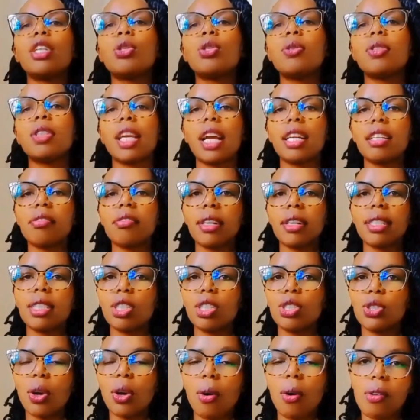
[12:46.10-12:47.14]
to take
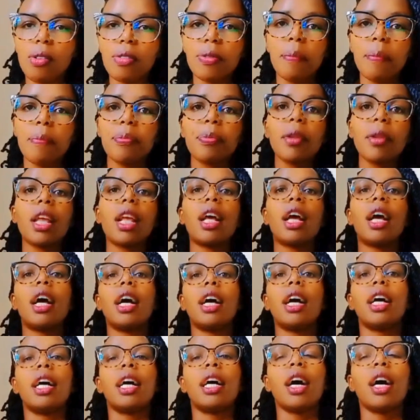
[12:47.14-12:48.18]
advantage of.
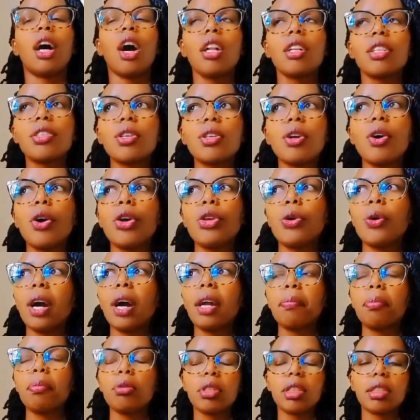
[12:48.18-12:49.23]
Also, you
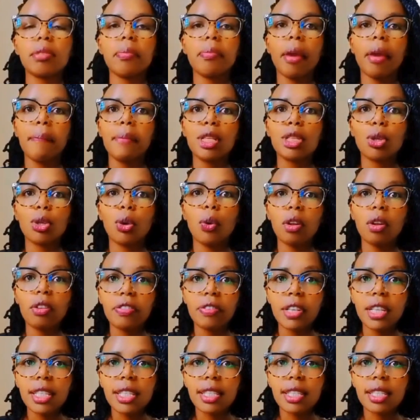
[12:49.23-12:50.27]
can put maybe school
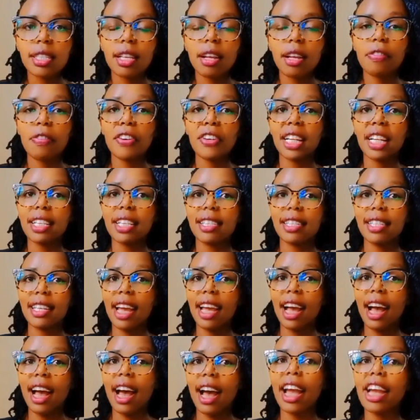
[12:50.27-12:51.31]
fees for next
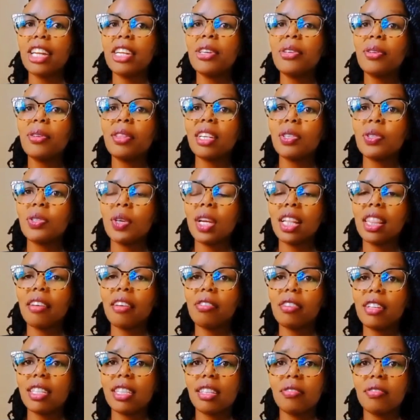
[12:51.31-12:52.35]
year. I know that we are in the
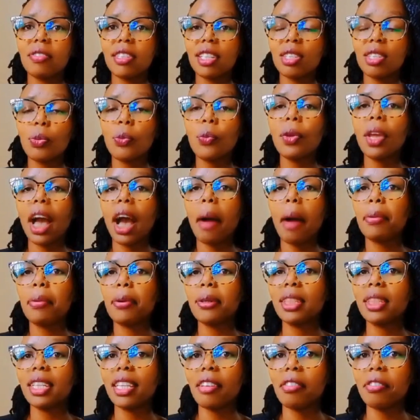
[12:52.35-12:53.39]
festive season. We are
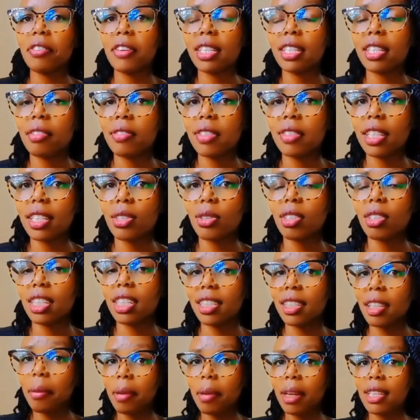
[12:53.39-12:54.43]
approaching the festive season.
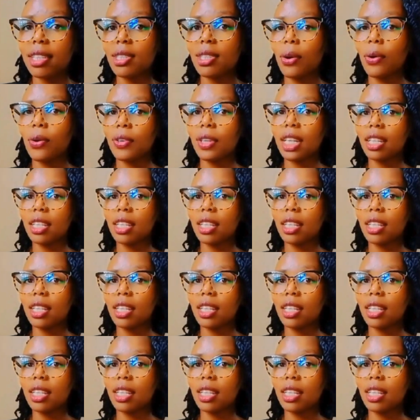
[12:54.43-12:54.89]
December is